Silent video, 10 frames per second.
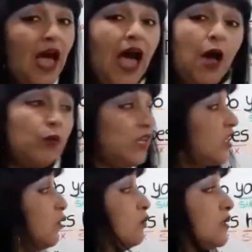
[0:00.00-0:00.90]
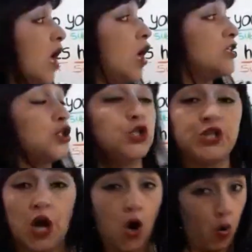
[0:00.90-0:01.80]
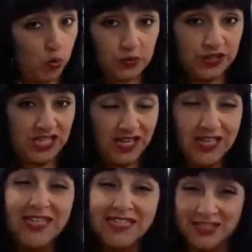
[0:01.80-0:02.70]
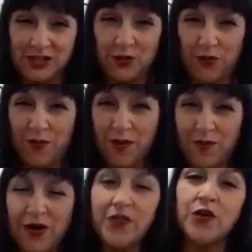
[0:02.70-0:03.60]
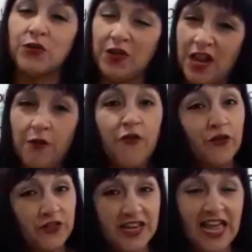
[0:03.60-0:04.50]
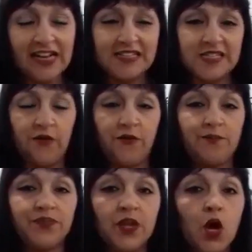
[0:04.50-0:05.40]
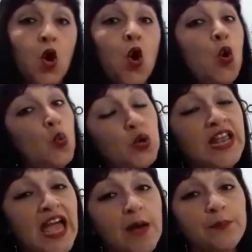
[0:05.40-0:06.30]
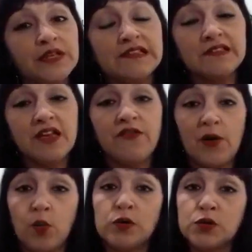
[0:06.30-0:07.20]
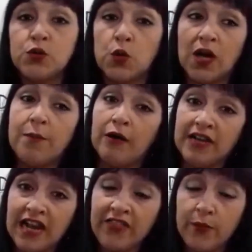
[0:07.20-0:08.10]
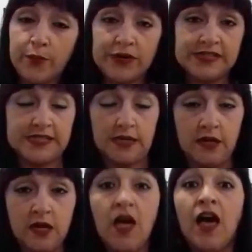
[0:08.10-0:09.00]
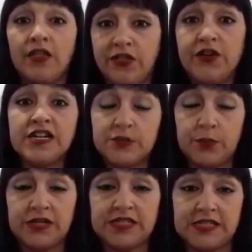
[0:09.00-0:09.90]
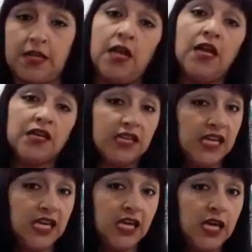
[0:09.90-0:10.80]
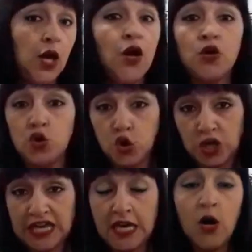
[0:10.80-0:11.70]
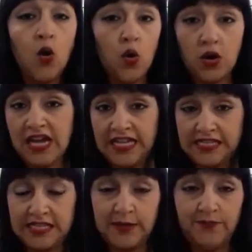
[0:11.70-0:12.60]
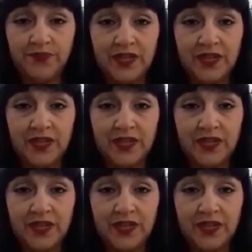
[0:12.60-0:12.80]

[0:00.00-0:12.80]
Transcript: I will use don't. Do you remember the auxiliary for the negative? What happens if I want to talk about another person, a third person, he, she, or it?